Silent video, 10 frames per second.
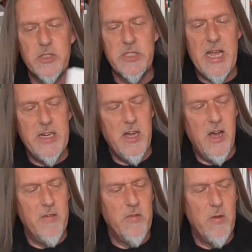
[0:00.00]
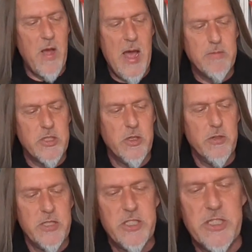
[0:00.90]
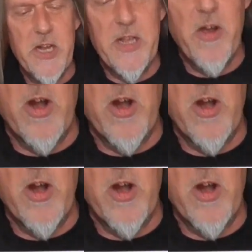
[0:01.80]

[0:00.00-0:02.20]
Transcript: set of absolutely stunning